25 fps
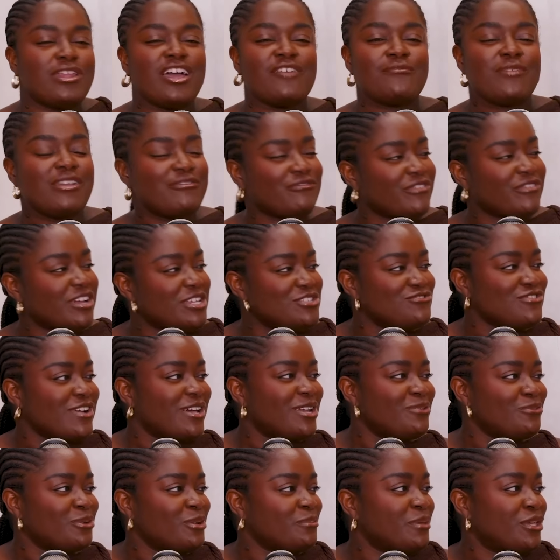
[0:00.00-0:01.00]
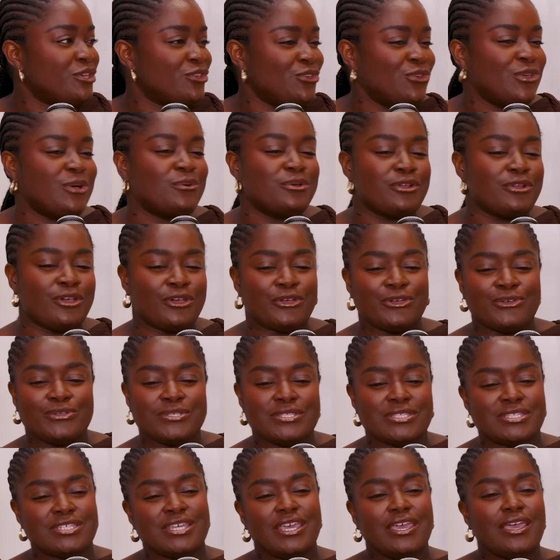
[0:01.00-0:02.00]
to have my friends around, I want to be cute, I want to
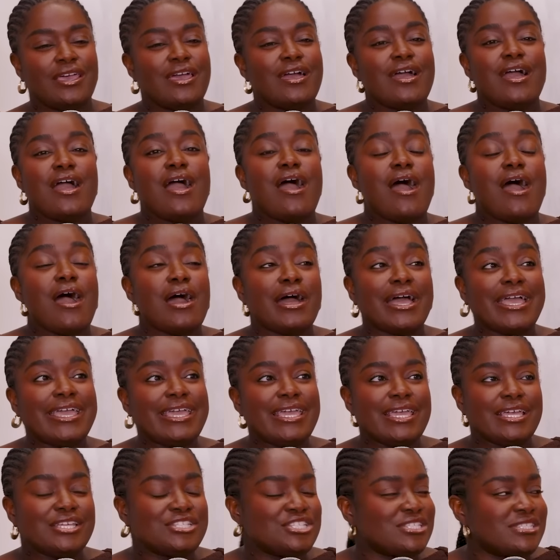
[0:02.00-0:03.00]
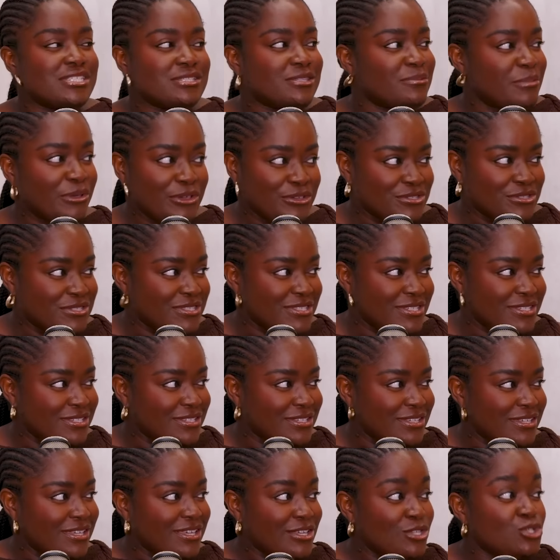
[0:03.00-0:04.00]
host. I just did the most.
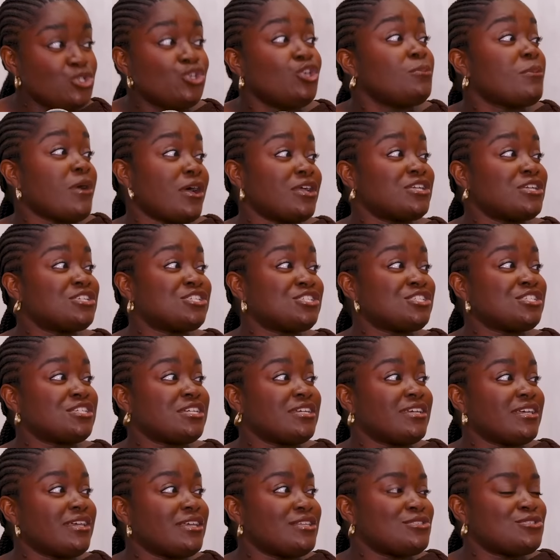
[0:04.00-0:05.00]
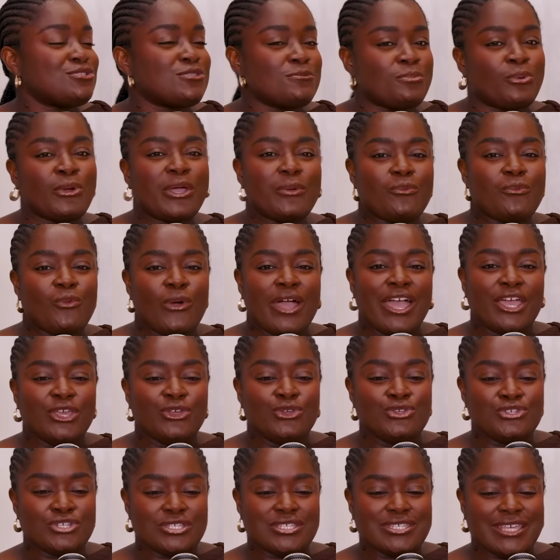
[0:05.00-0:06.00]
Too much to the point where you
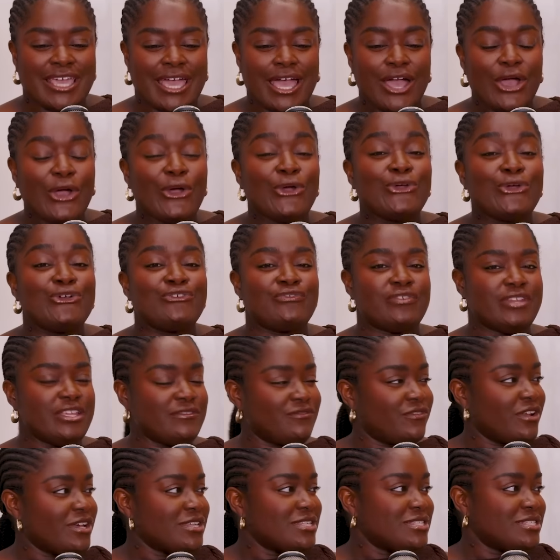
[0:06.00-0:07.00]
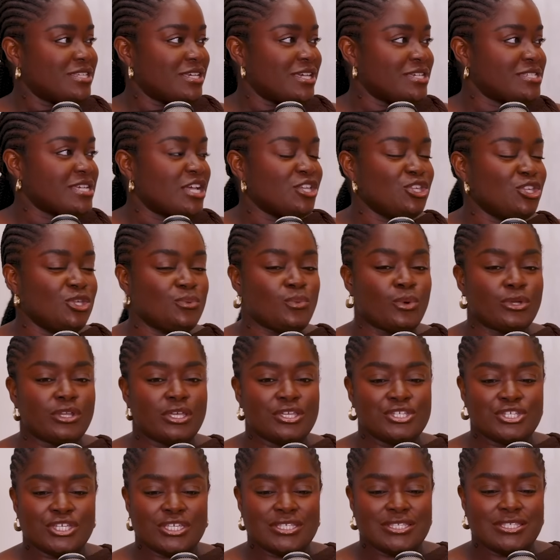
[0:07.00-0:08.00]
just get overly flustered and you want to
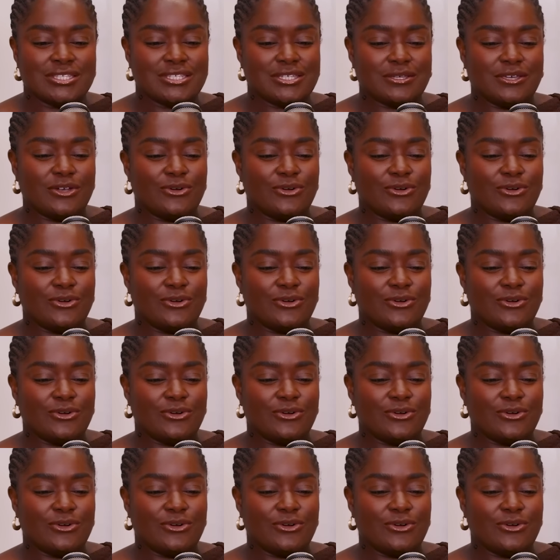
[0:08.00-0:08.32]
just